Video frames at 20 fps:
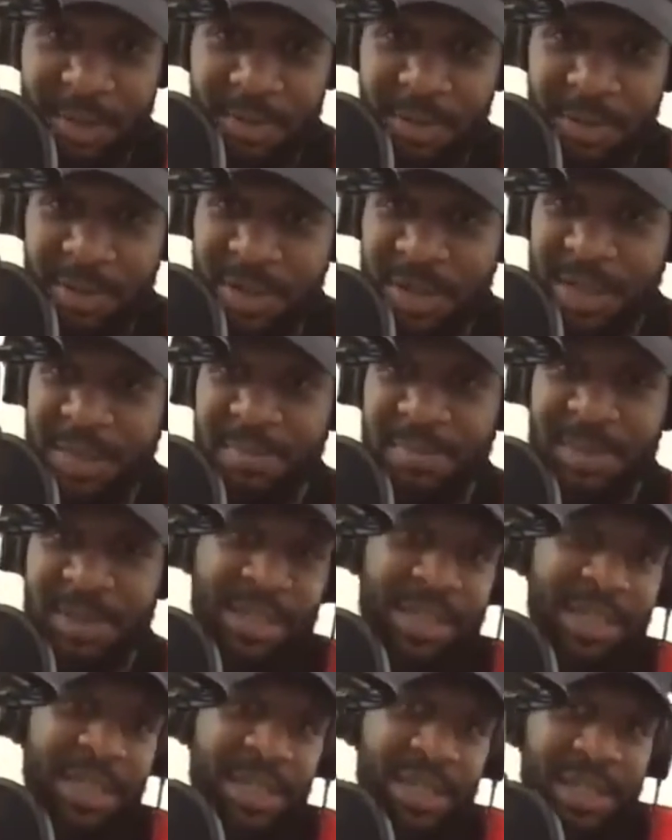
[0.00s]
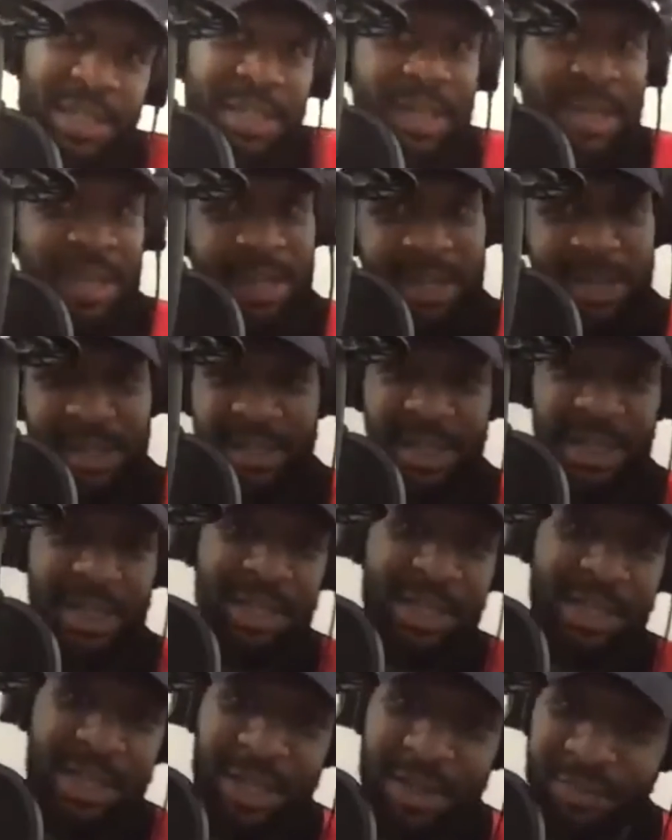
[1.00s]
points, but then they
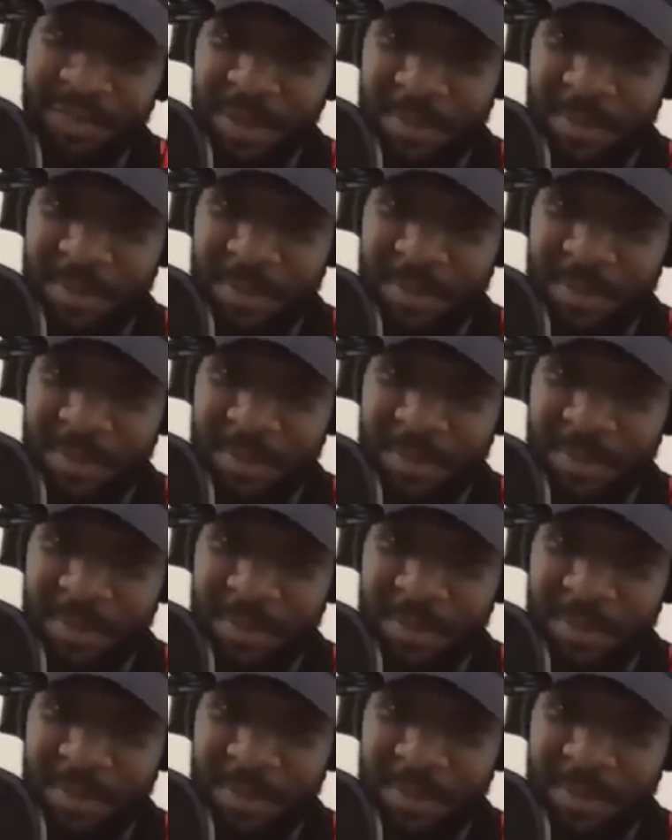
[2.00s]
can give